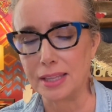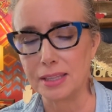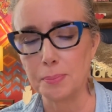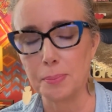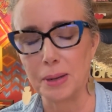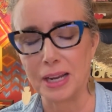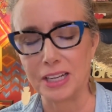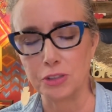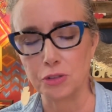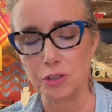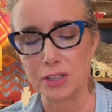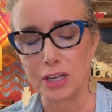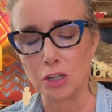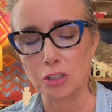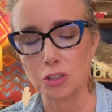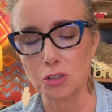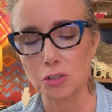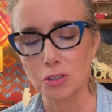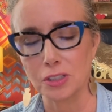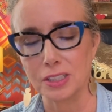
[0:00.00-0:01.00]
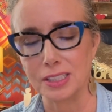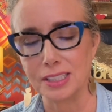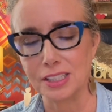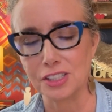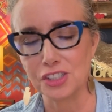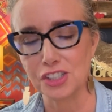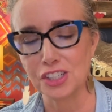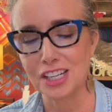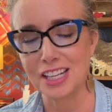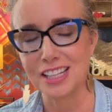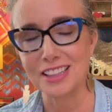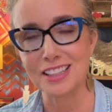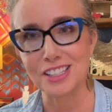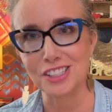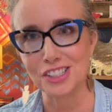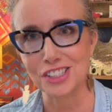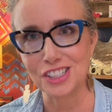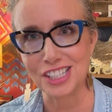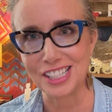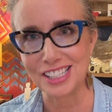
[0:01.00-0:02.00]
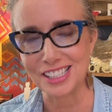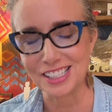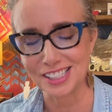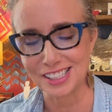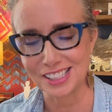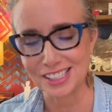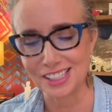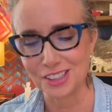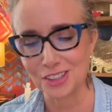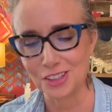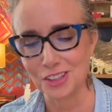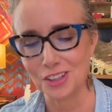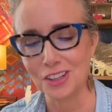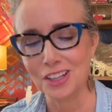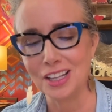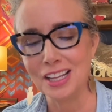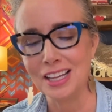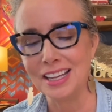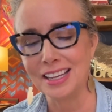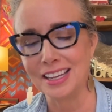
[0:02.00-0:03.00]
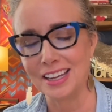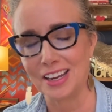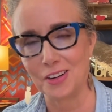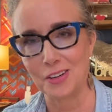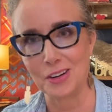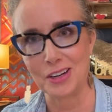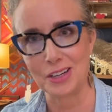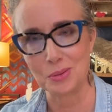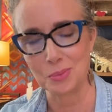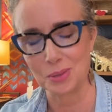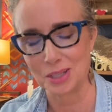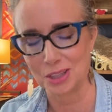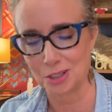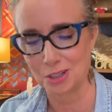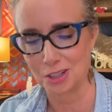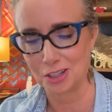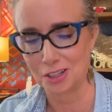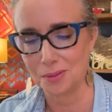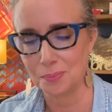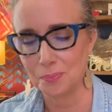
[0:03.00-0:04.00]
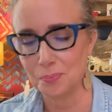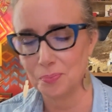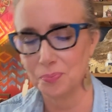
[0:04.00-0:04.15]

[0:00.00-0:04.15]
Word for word: the patriarchal conditioning that she still carried with her.